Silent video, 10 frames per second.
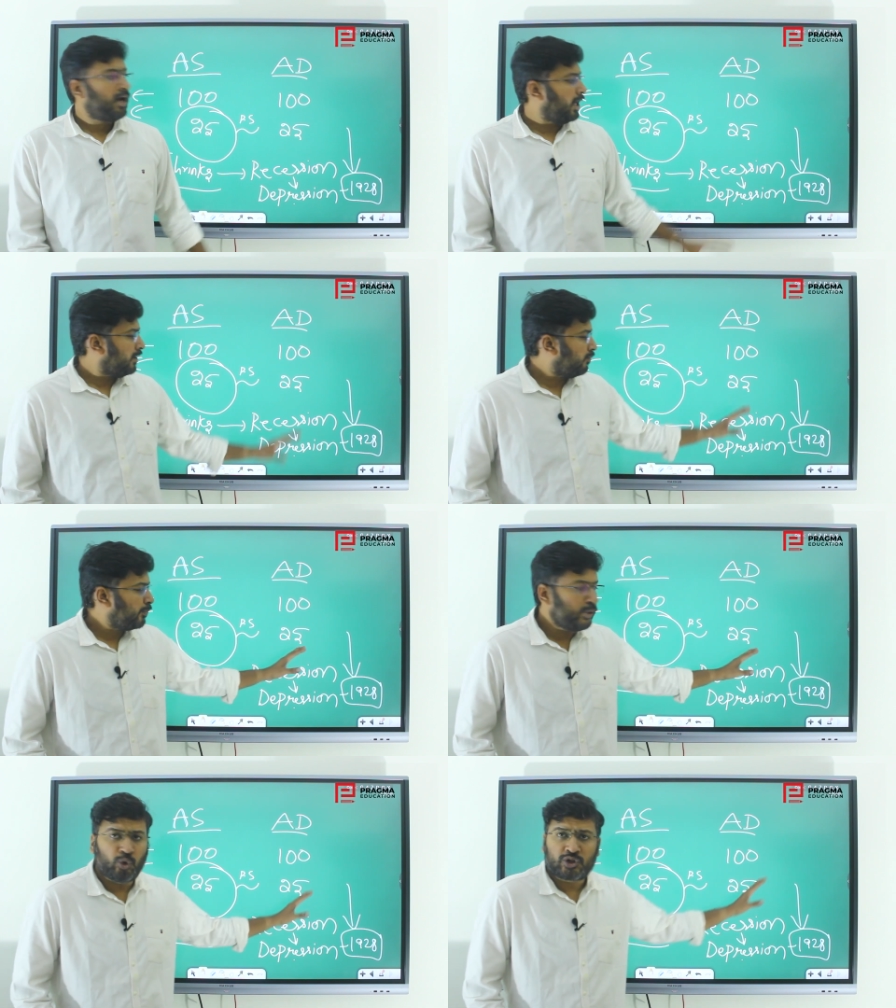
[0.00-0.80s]
And
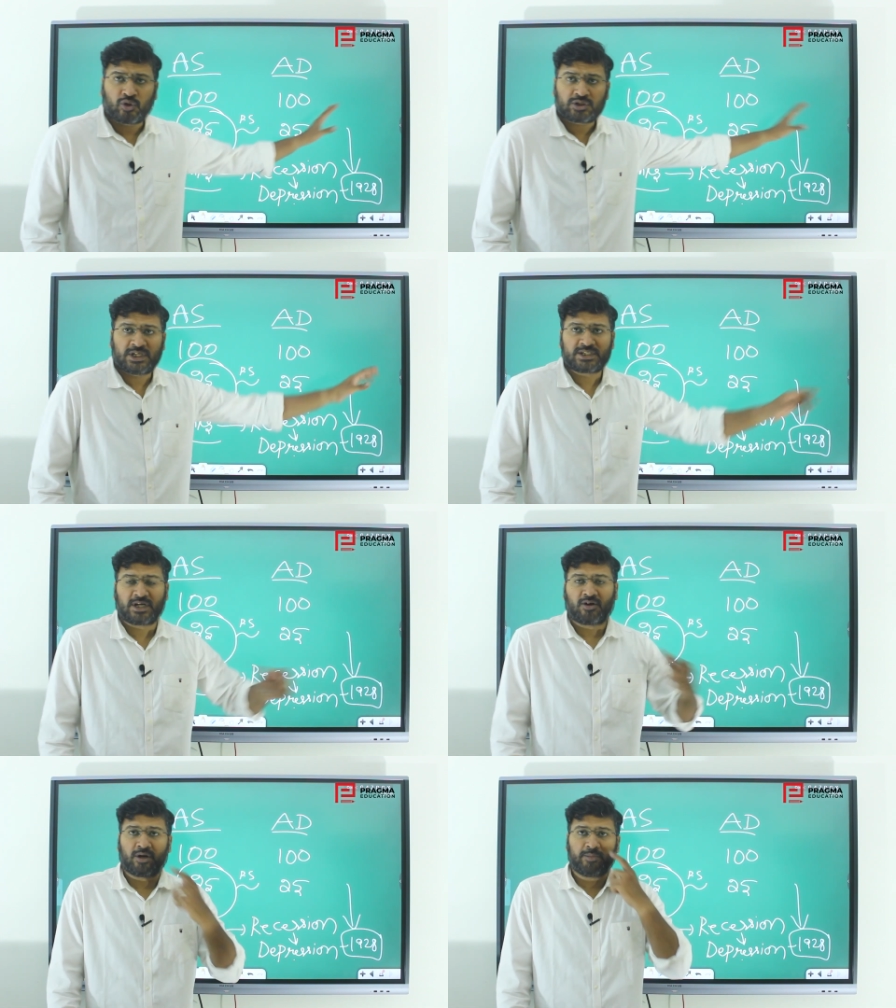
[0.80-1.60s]
pure socialist
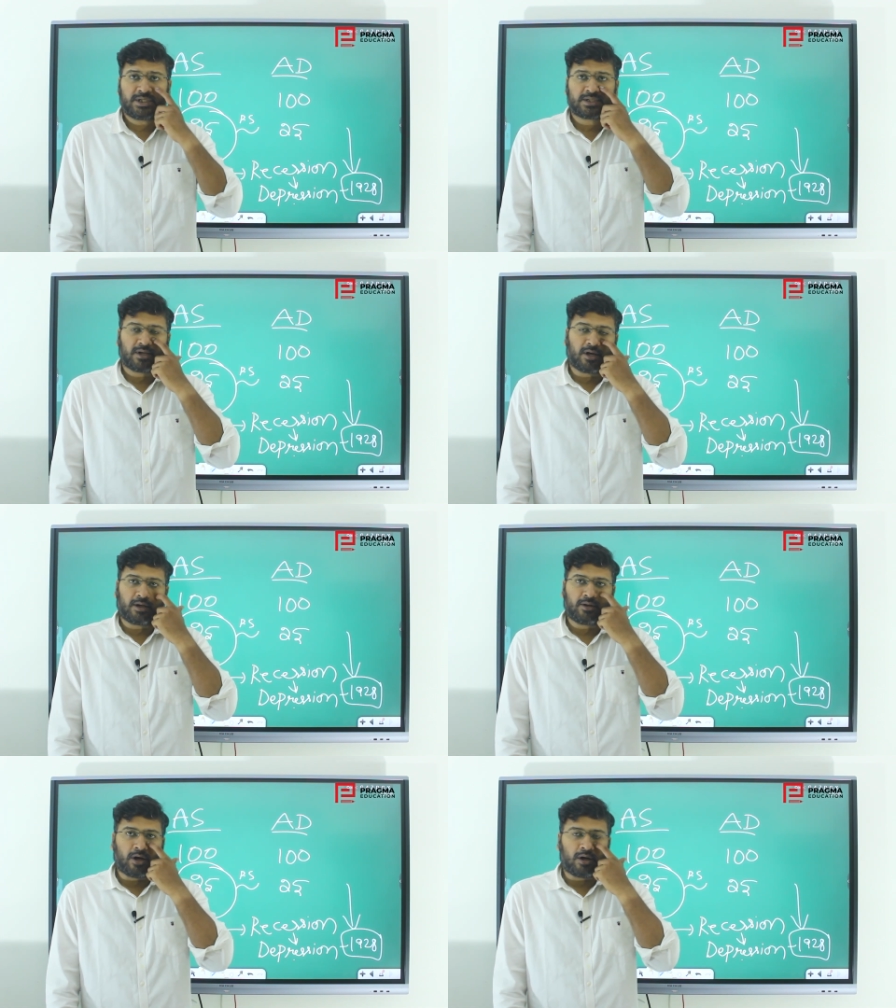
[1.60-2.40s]
economies
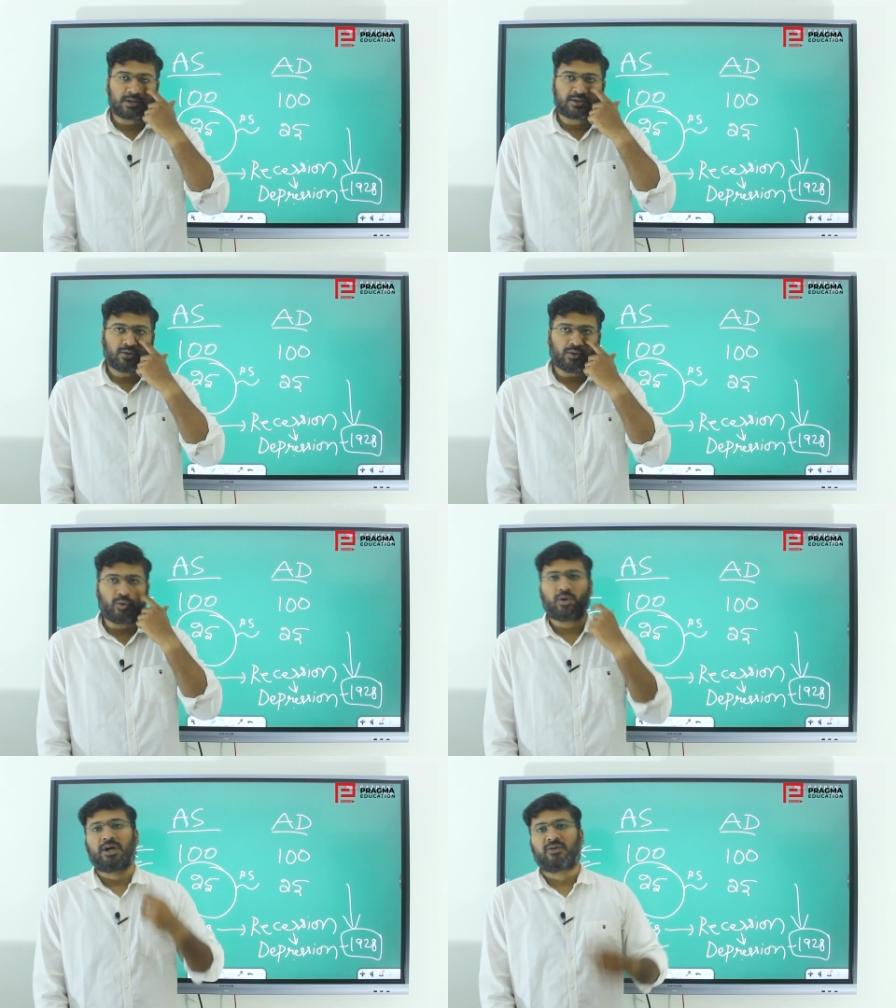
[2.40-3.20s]
also do
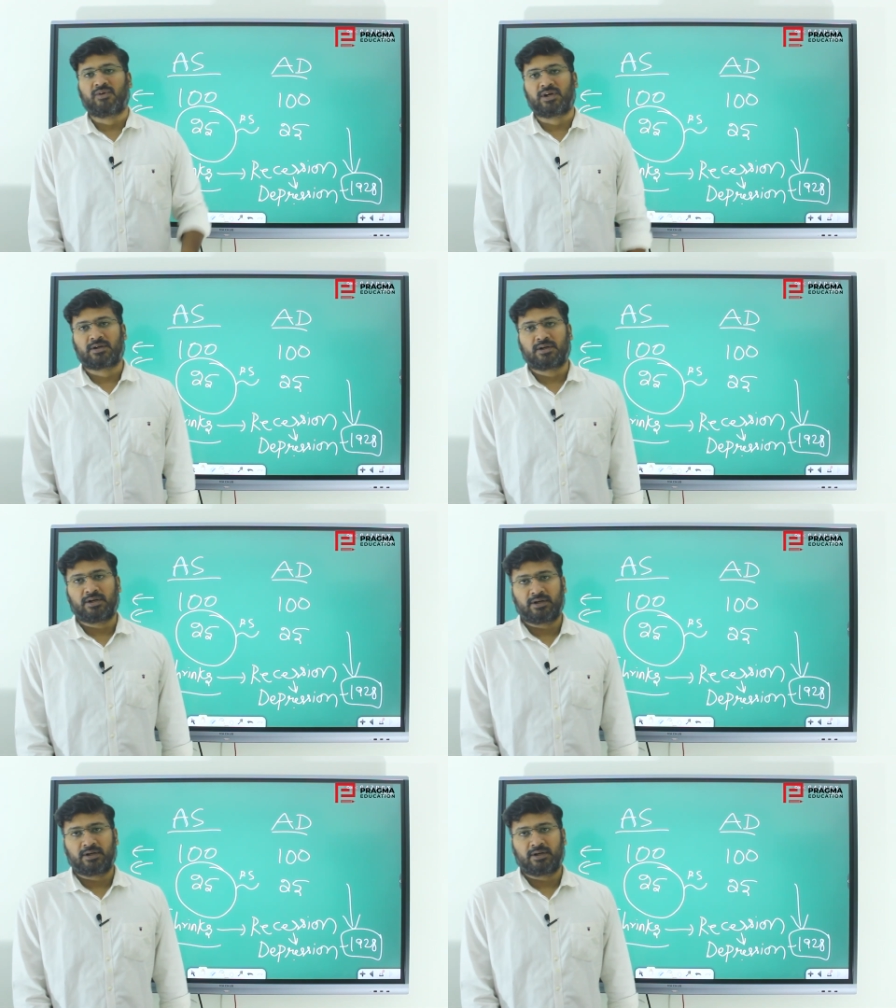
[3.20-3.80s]
not work,